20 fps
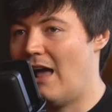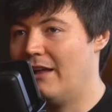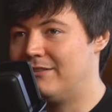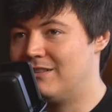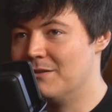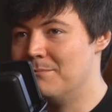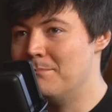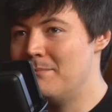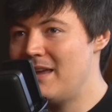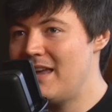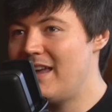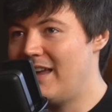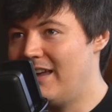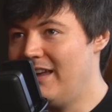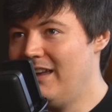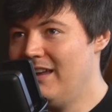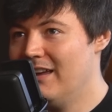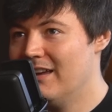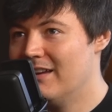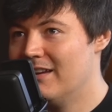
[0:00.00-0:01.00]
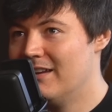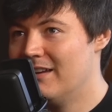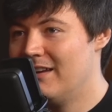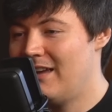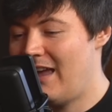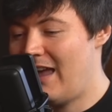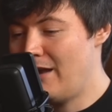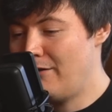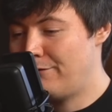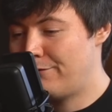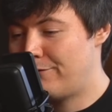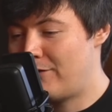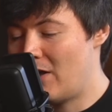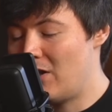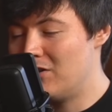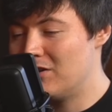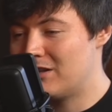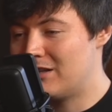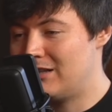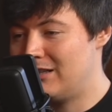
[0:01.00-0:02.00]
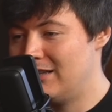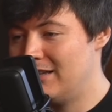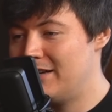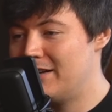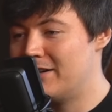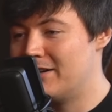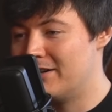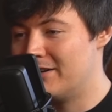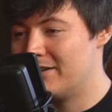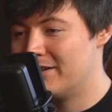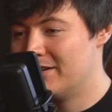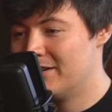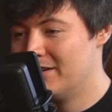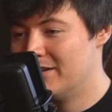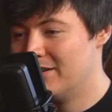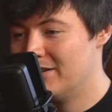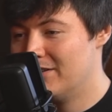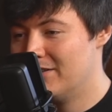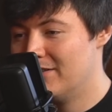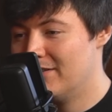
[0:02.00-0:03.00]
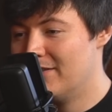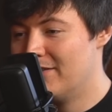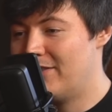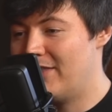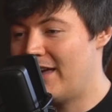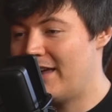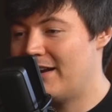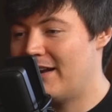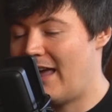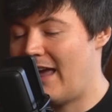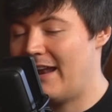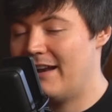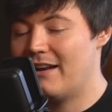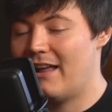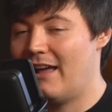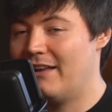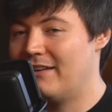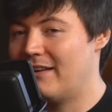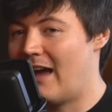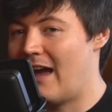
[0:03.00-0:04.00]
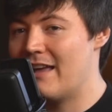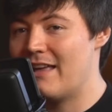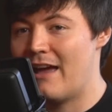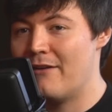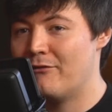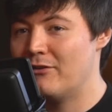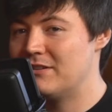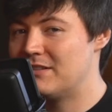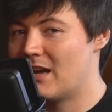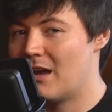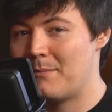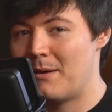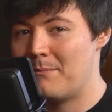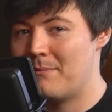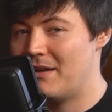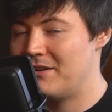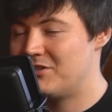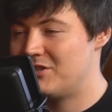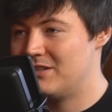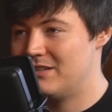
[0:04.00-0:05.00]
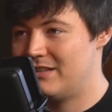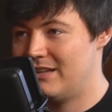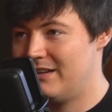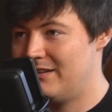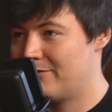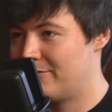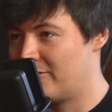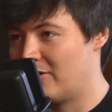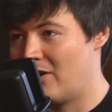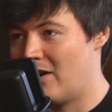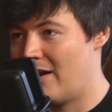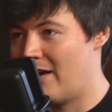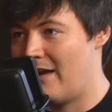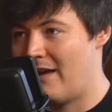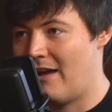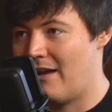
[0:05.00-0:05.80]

To me, it felt clear that, and I every time I mentioned it for